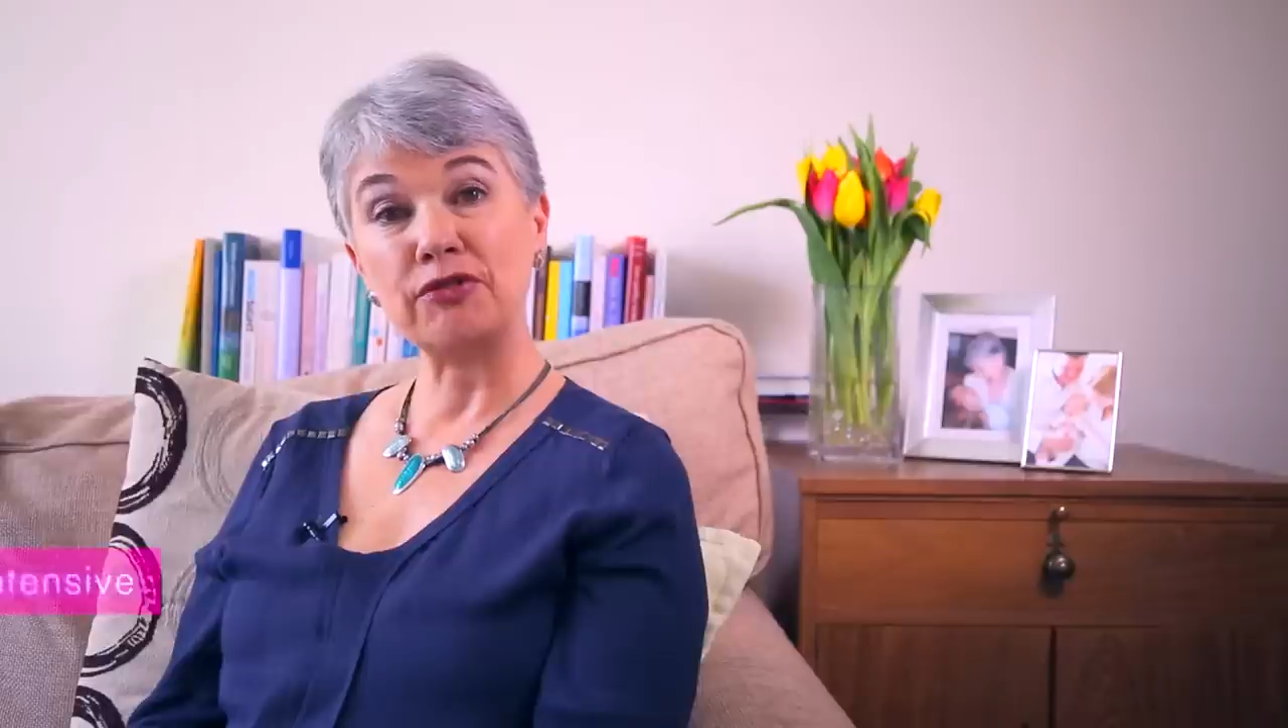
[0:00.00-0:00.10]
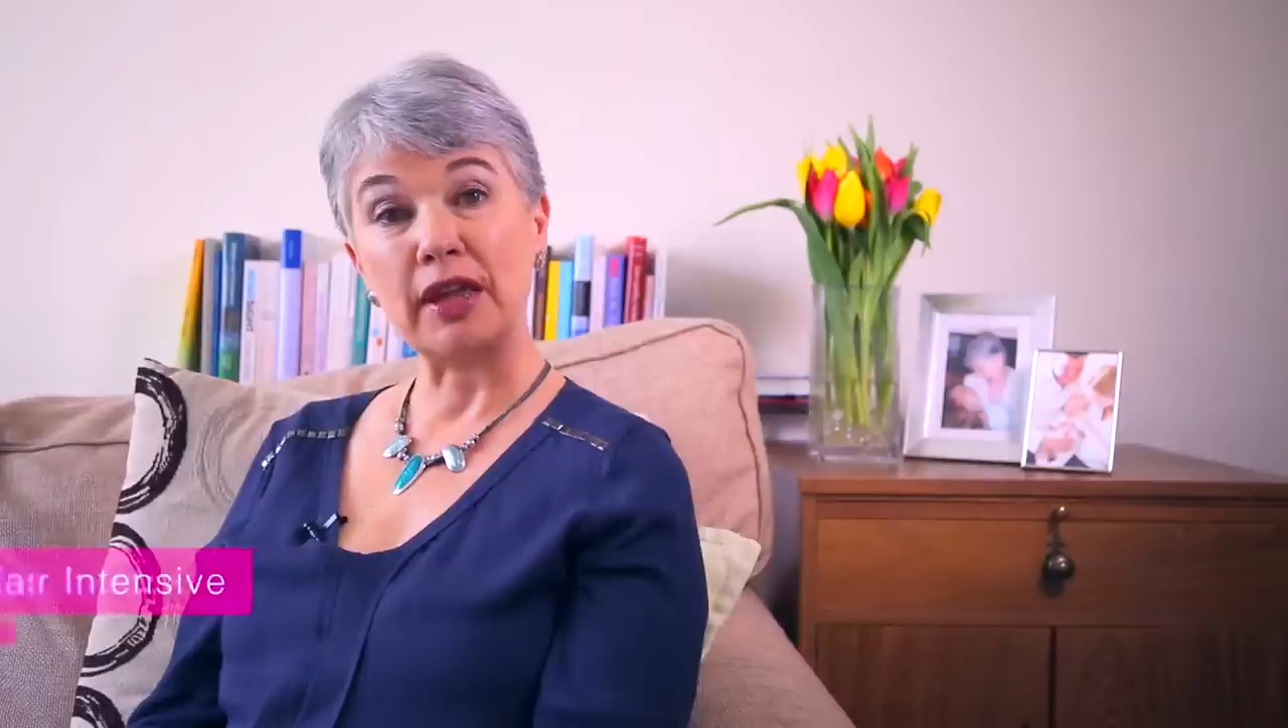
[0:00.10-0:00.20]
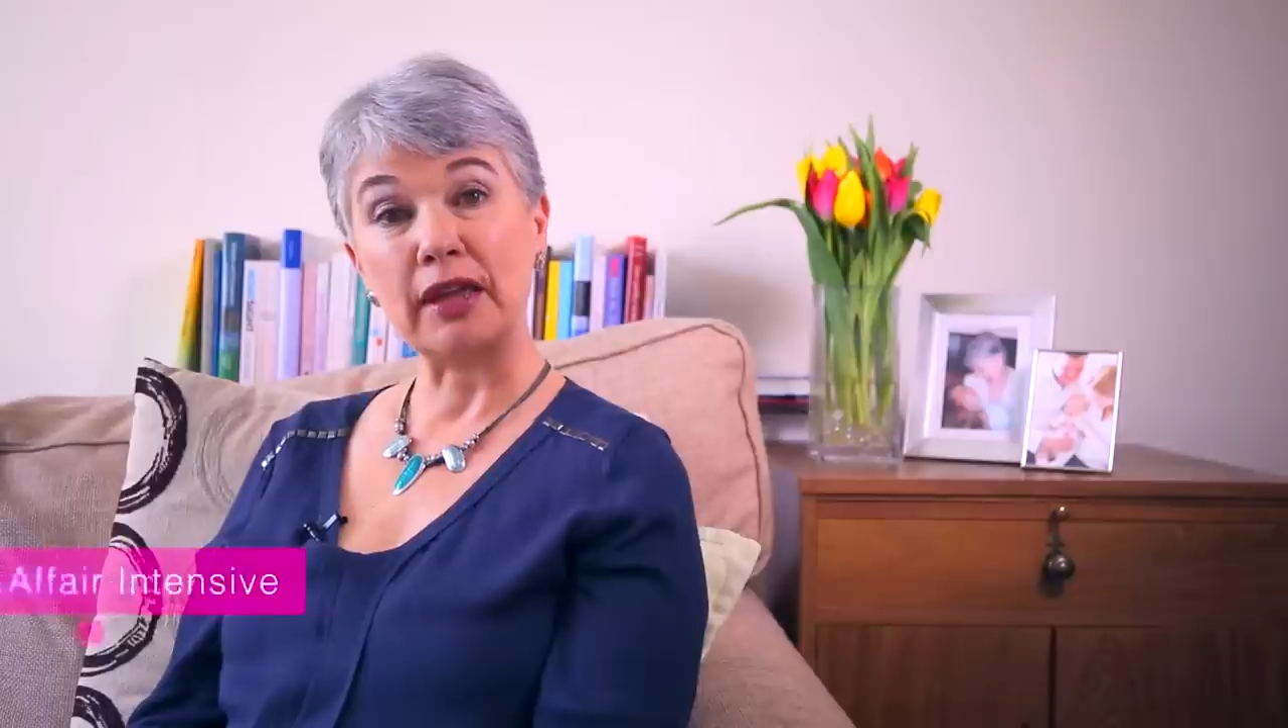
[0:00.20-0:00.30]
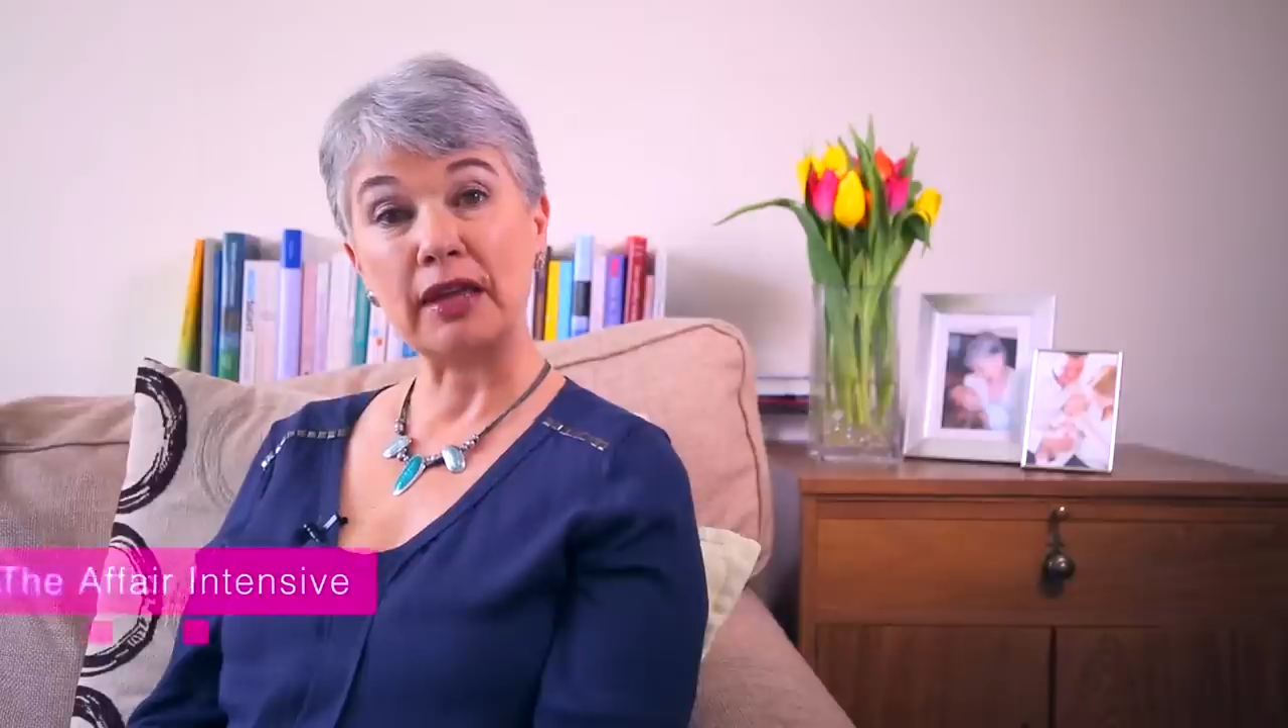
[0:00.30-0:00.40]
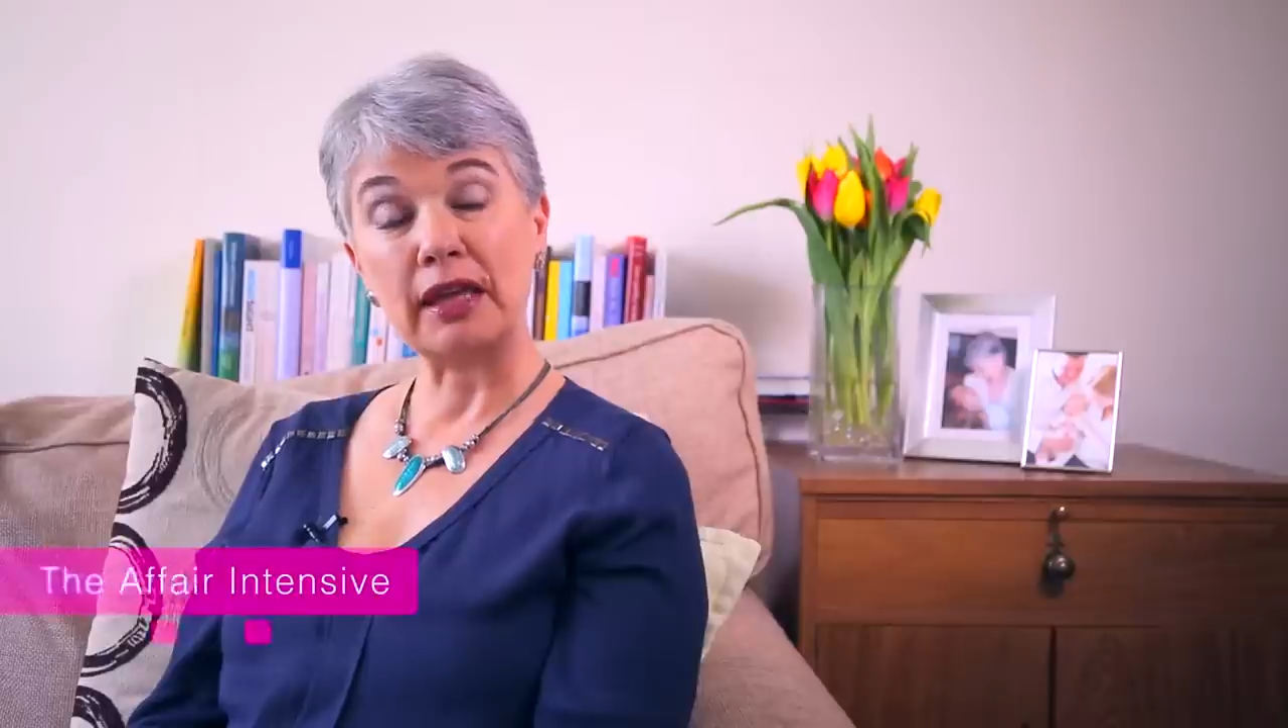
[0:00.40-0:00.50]

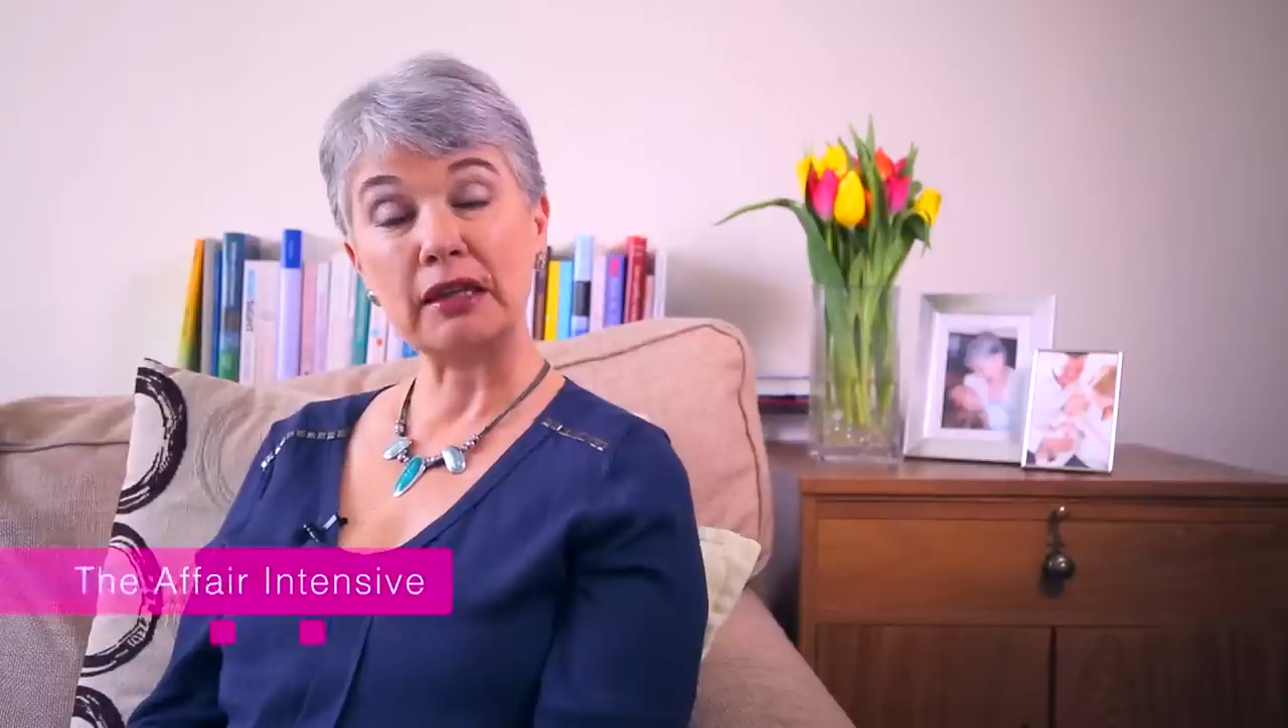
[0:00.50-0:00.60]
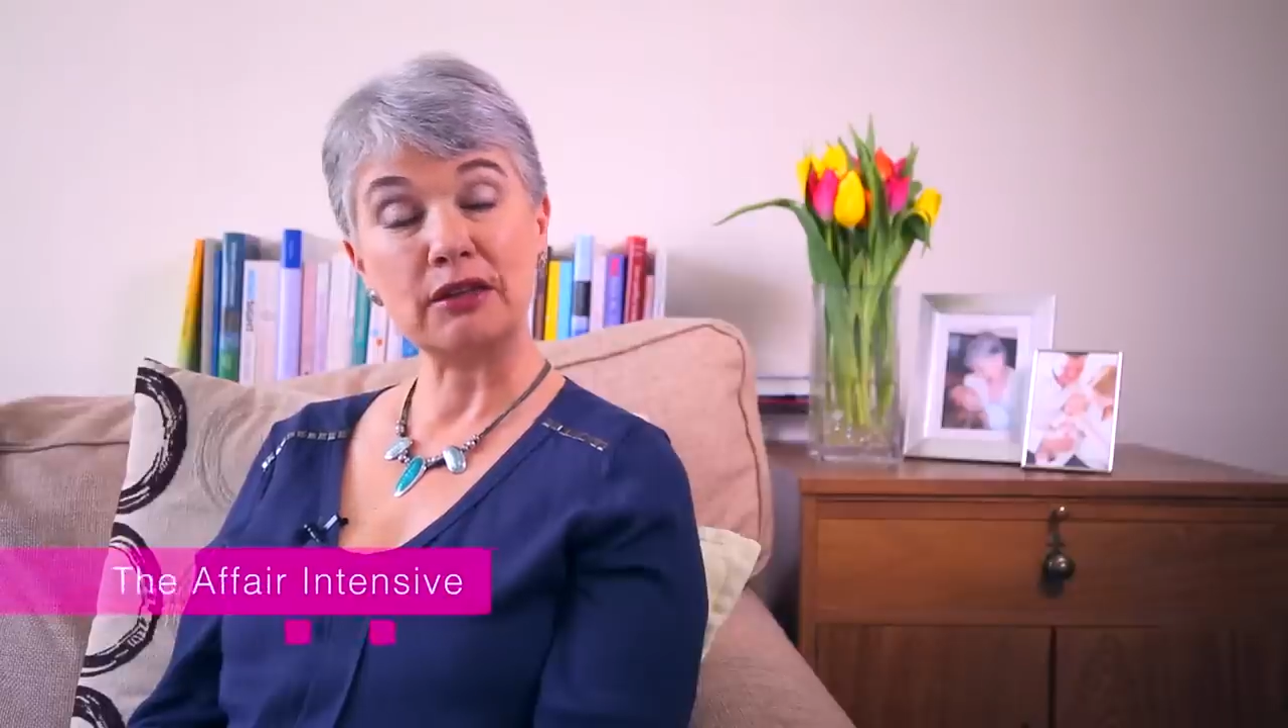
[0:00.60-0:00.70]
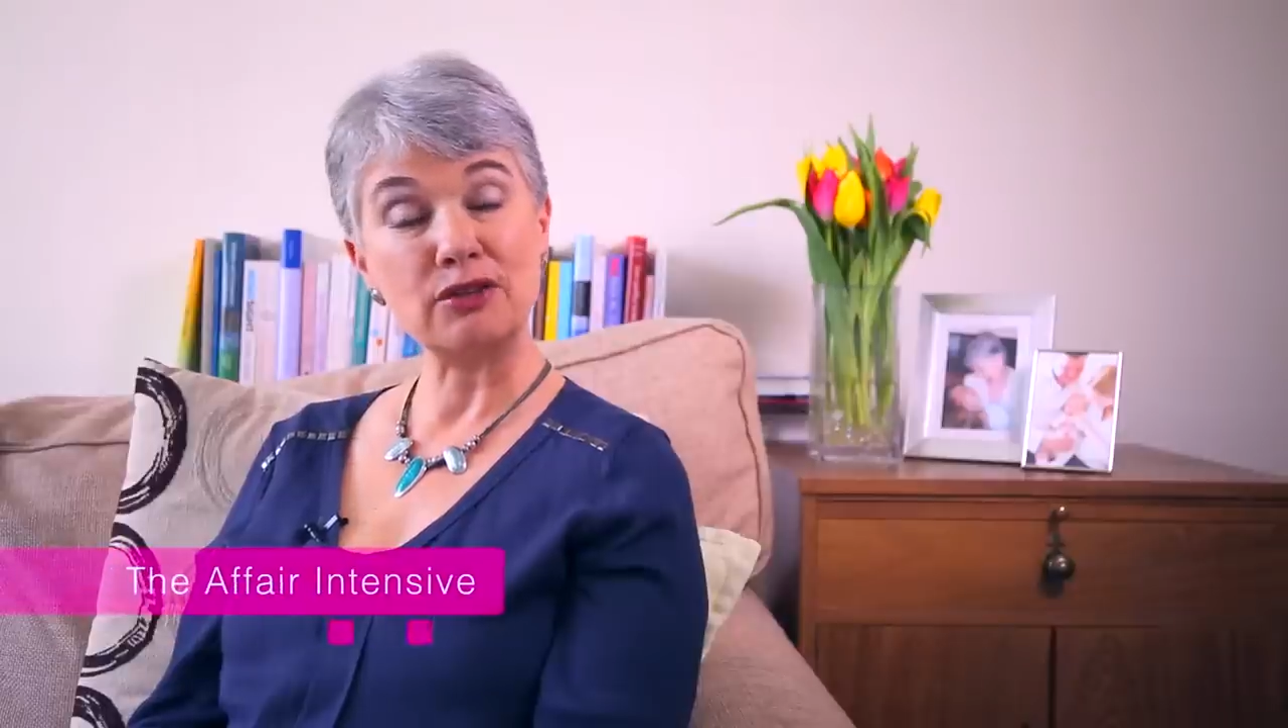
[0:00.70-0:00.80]
affair, and